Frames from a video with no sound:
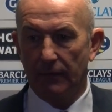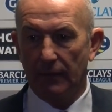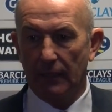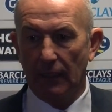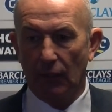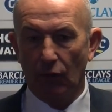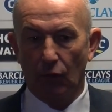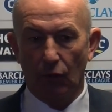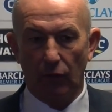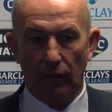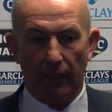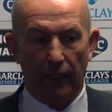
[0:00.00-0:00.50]

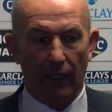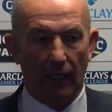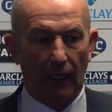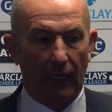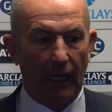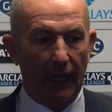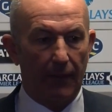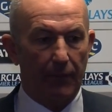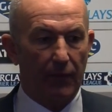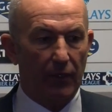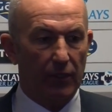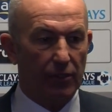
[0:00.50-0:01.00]
did all the
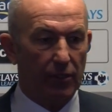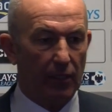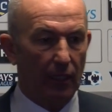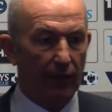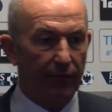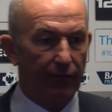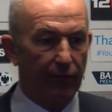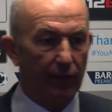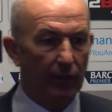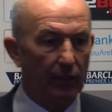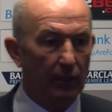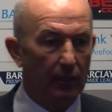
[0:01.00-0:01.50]
unglamorous
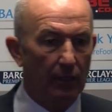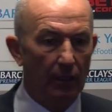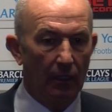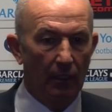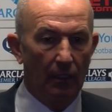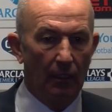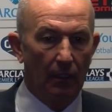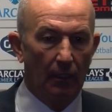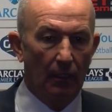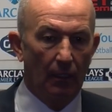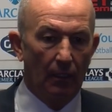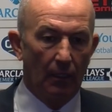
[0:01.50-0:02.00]
stuff that
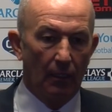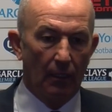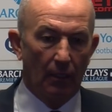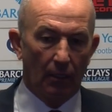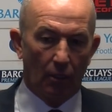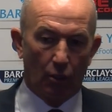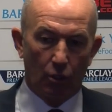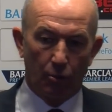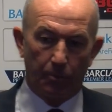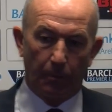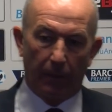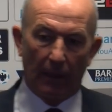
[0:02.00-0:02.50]

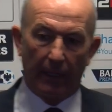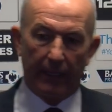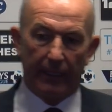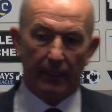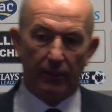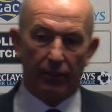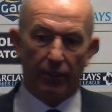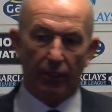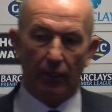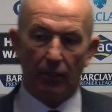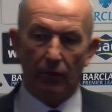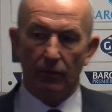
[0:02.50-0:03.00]
good
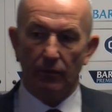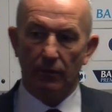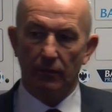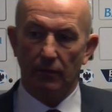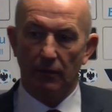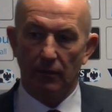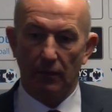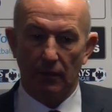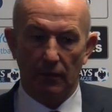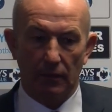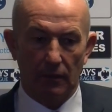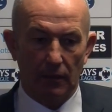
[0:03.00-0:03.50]
players do.
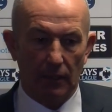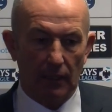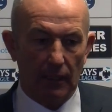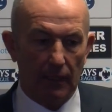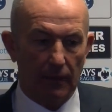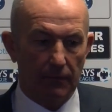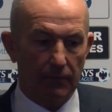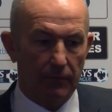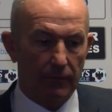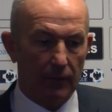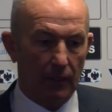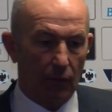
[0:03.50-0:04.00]
And
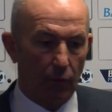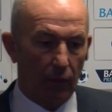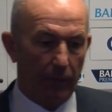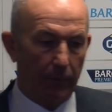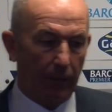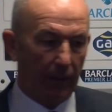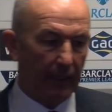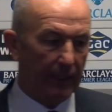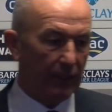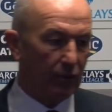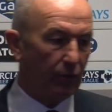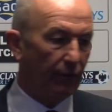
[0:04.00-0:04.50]
you know, we're
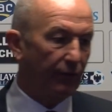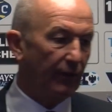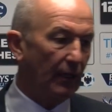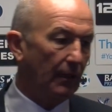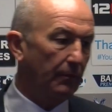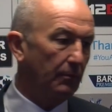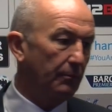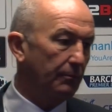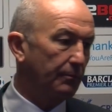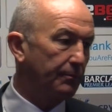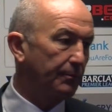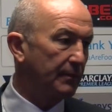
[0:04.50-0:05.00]
pleased with
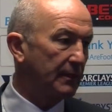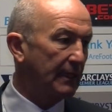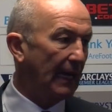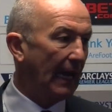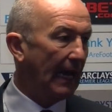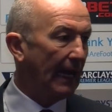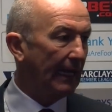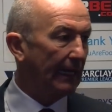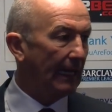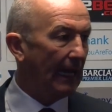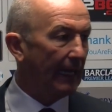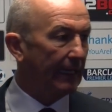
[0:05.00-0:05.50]
him,
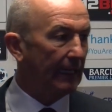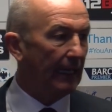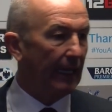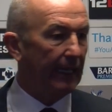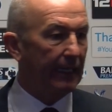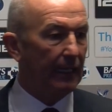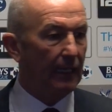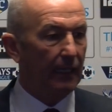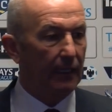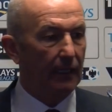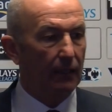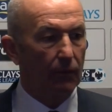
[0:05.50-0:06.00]
Dan and
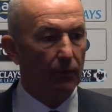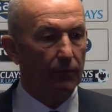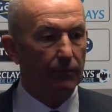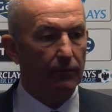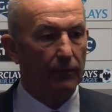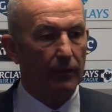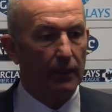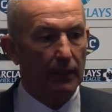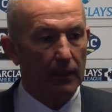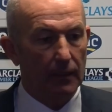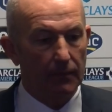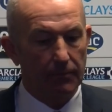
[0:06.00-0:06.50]
Ledley.
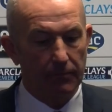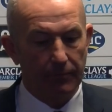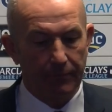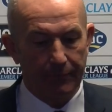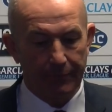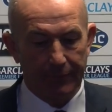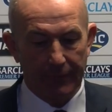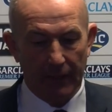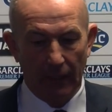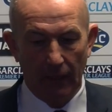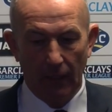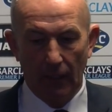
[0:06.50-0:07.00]
You
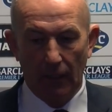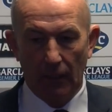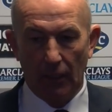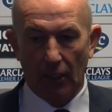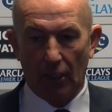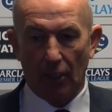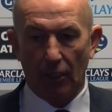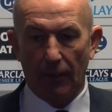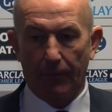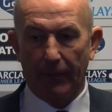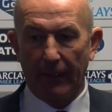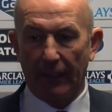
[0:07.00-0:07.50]

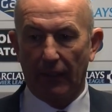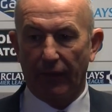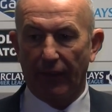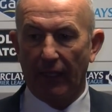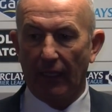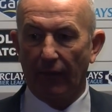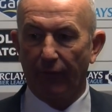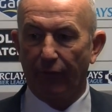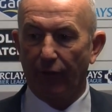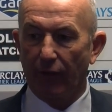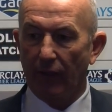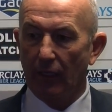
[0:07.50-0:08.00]
know, the big
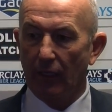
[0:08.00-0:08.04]
thing for